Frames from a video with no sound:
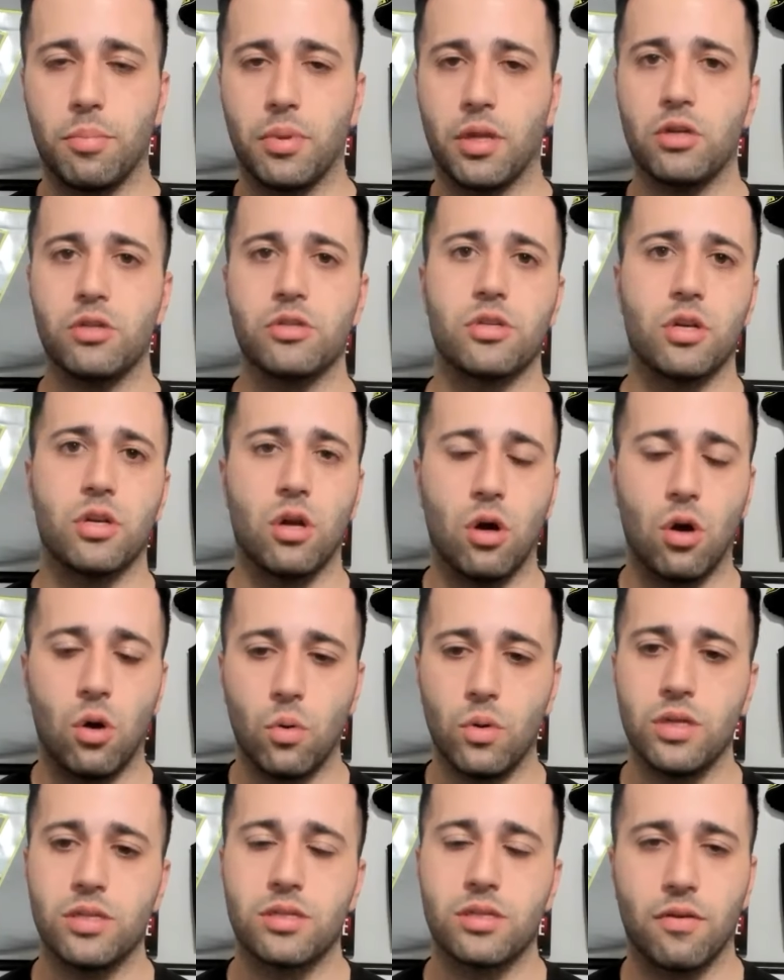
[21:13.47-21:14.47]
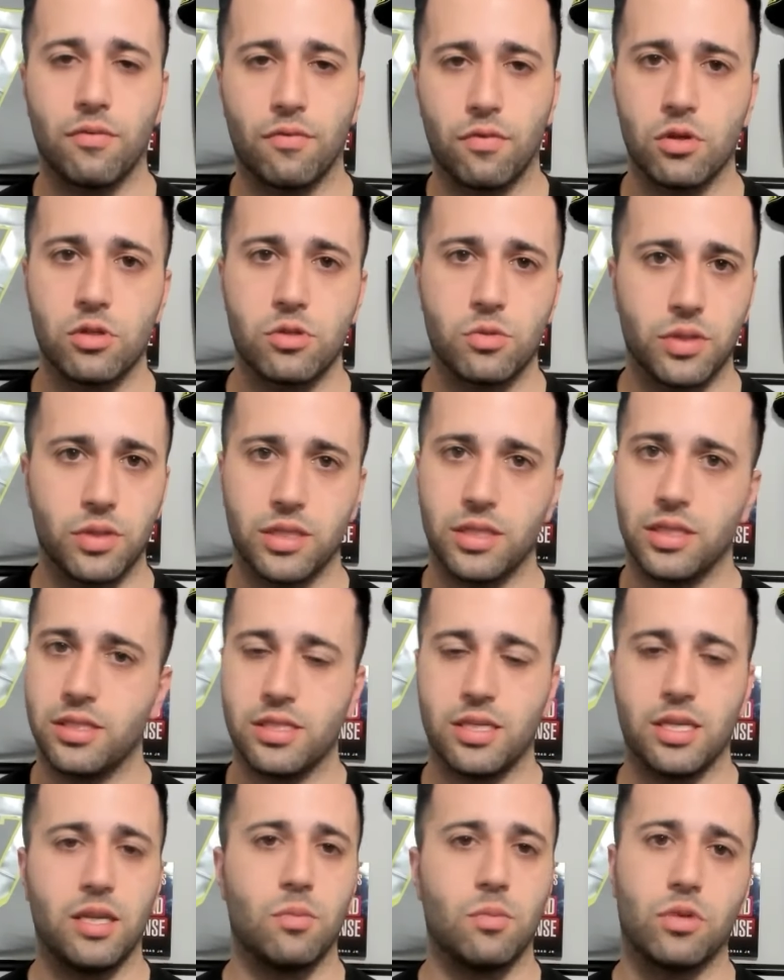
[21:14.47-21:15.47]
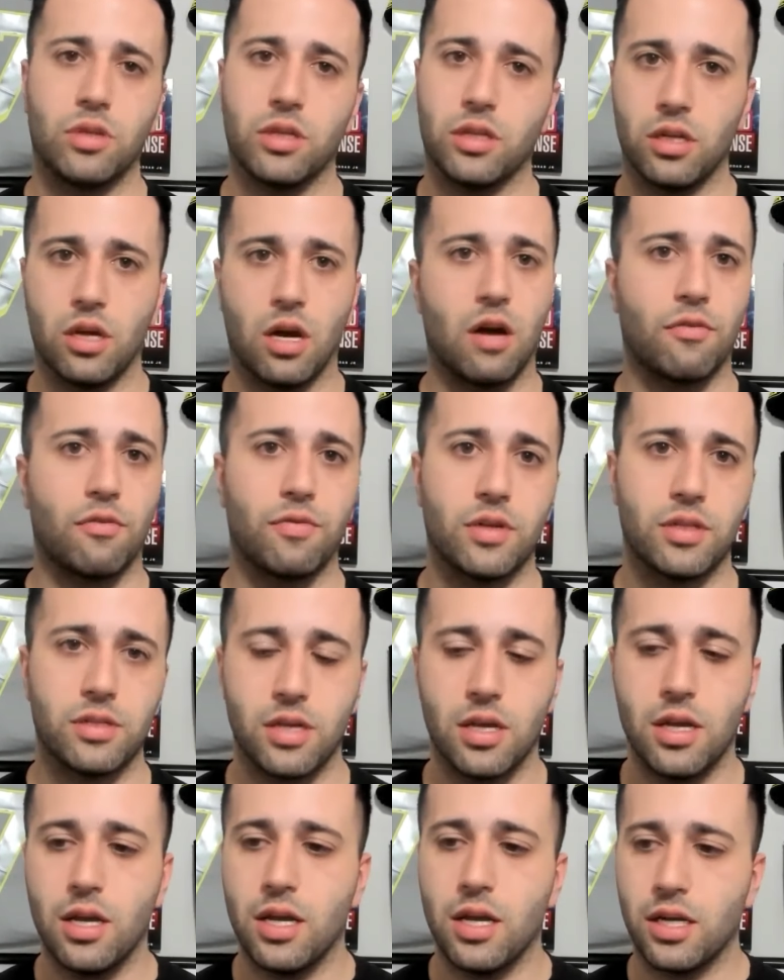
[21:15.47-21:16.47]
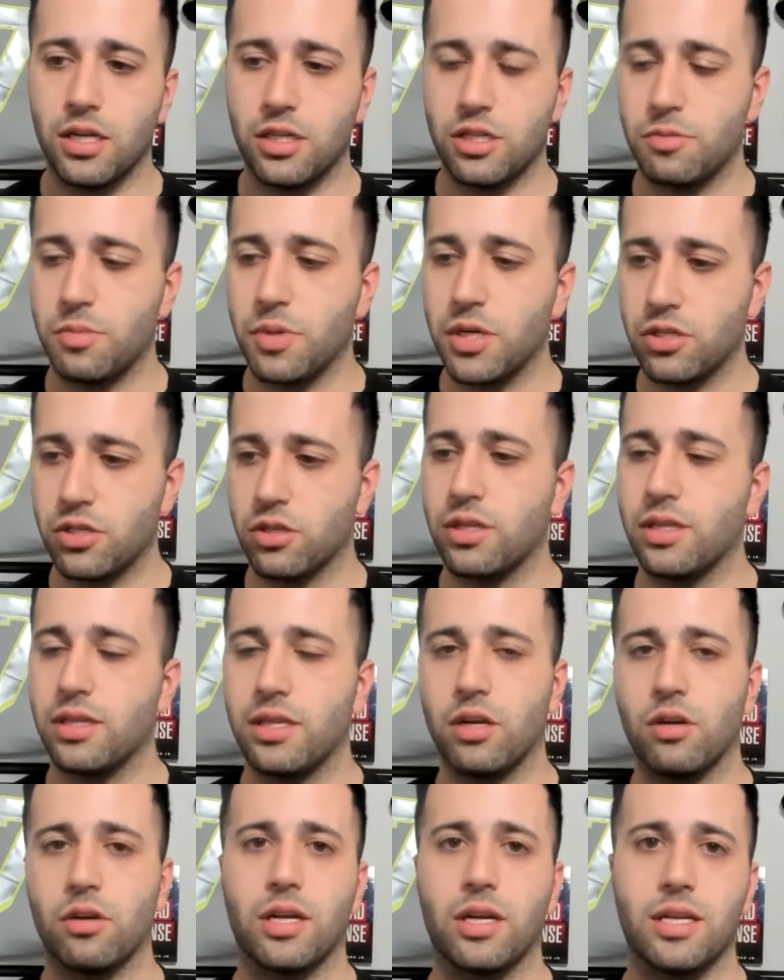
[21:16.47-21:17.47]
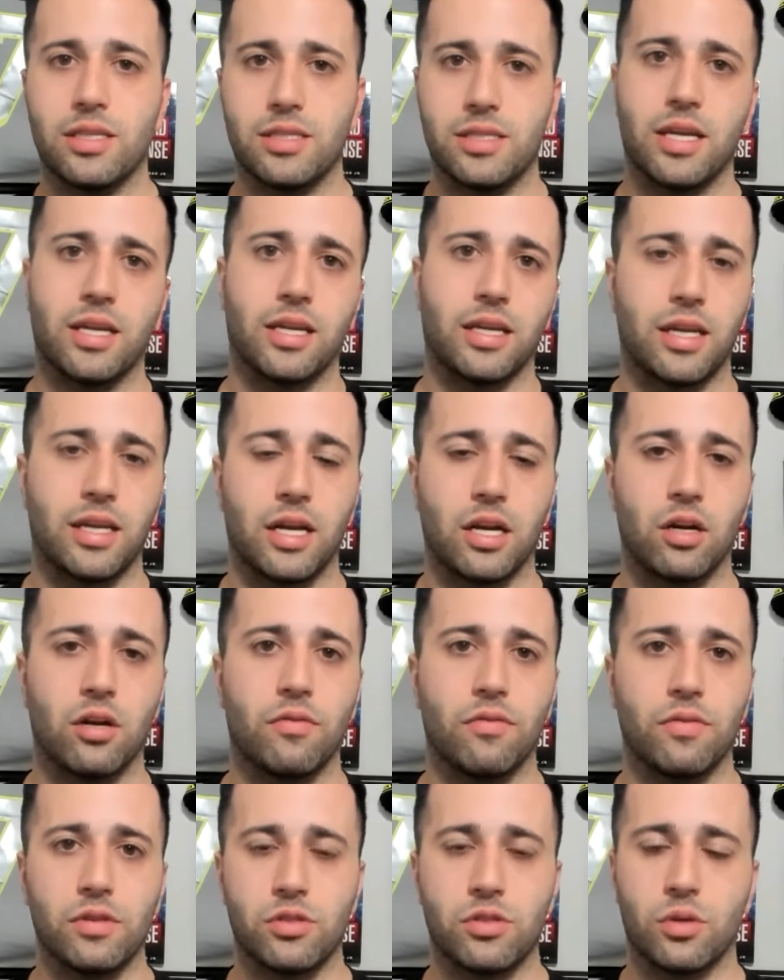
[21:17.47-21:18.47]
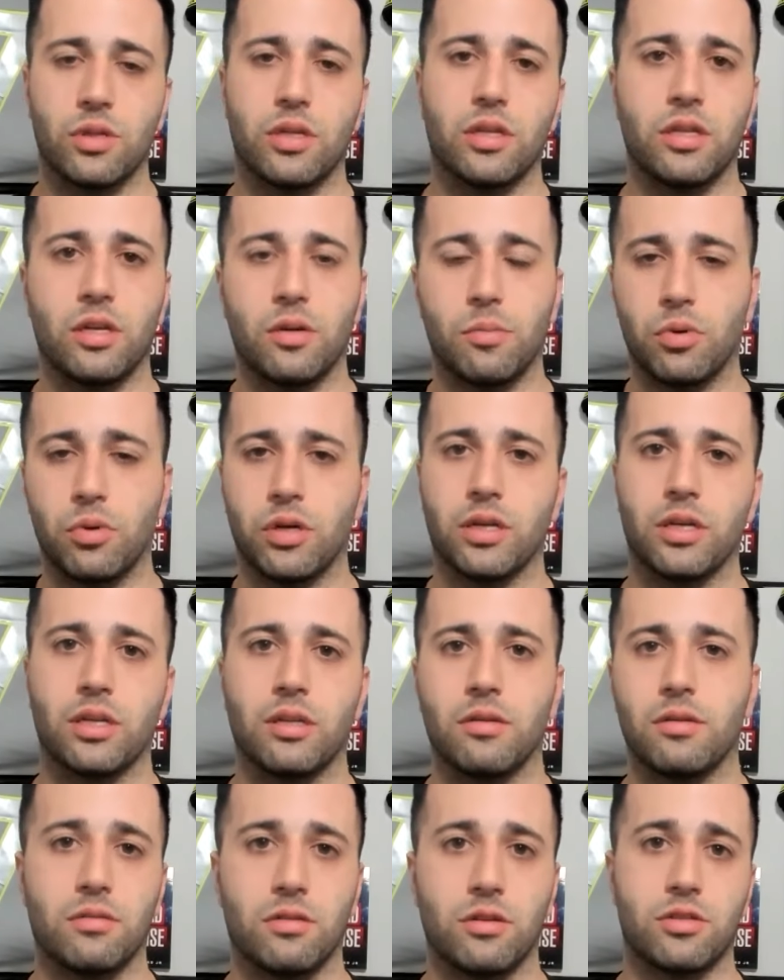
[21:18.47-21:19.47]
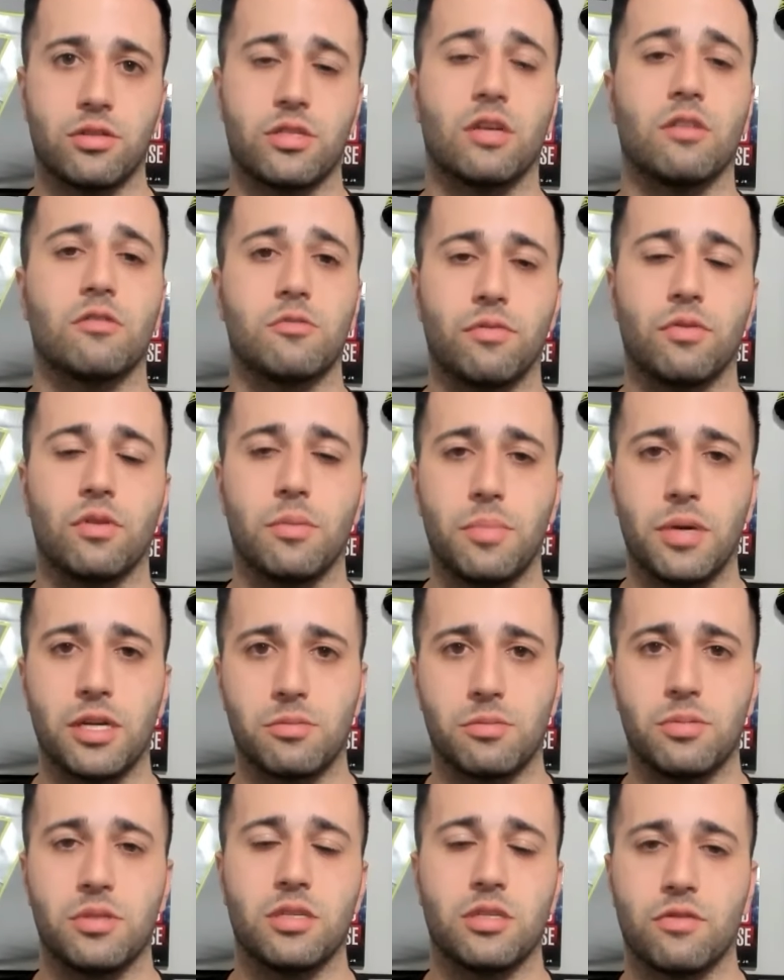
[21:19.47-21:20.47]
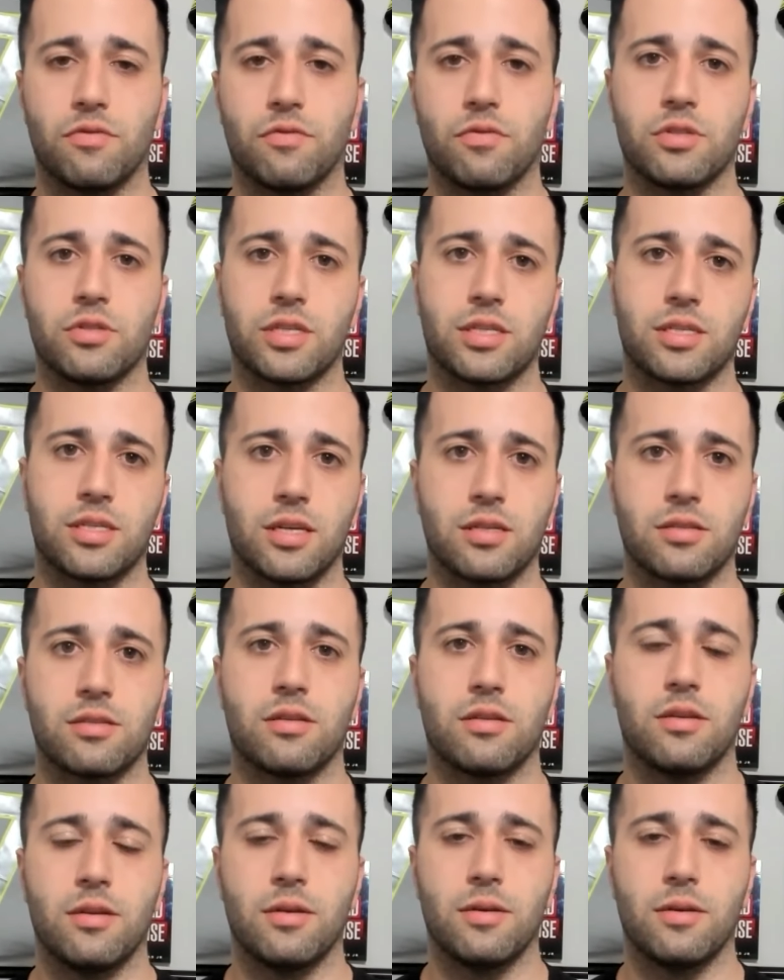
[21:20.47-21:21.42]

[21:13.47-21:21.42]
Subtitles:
Players should always come first within the team, within the offense, and just make sure that they're getting taken care of so that they're putting themselves for the best position for success.